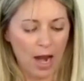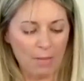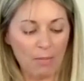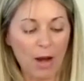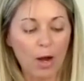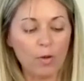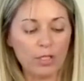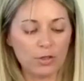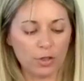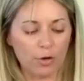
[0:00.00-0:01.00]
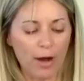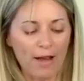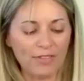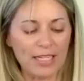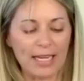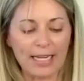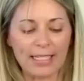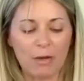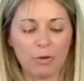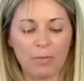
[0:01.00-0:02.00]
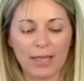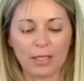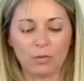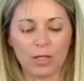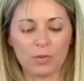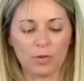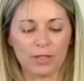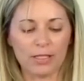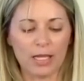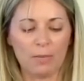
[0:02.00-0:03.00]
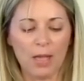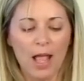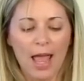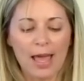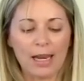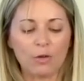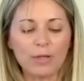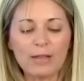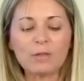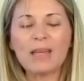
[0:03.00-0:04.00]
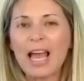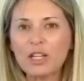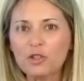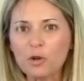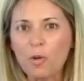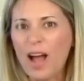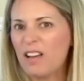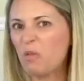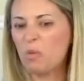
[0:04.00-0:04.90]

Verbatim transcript: I remember I always used to craft at nighttime when my little ones were asleep, and I'd always have to be extra quiet.